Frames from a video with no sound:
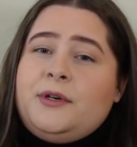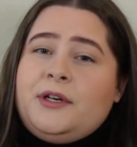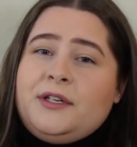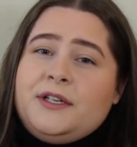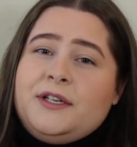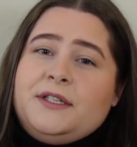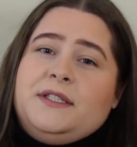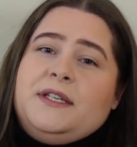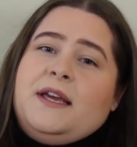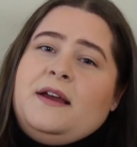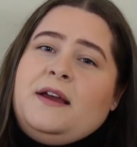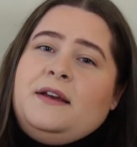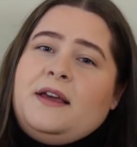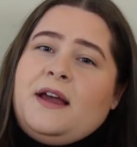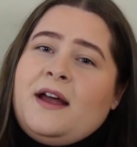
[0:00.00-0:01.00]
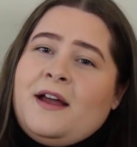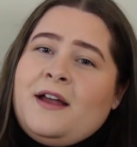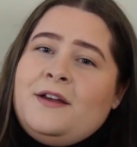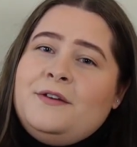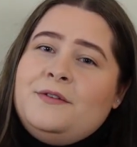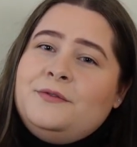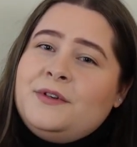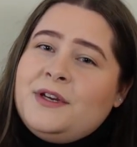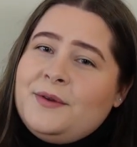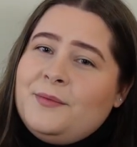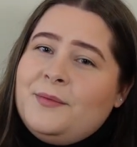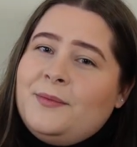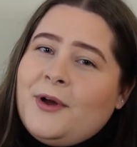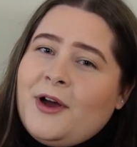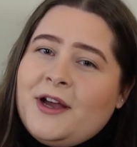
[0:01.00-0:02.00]
product and I
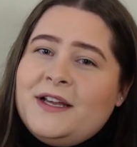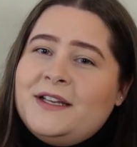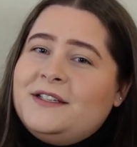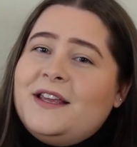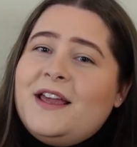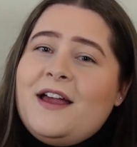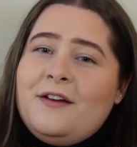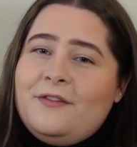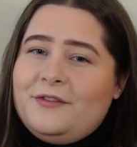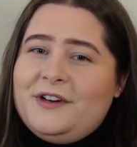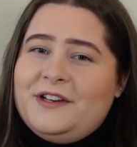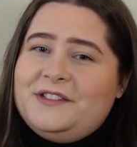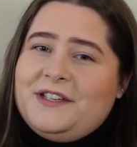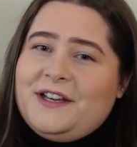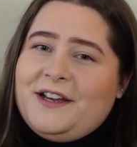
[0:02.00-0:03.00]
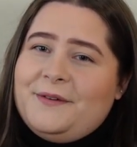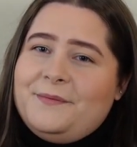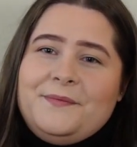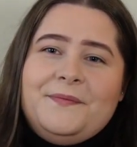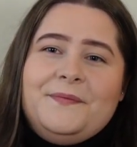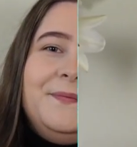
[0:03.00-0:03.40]
re-buy it every time.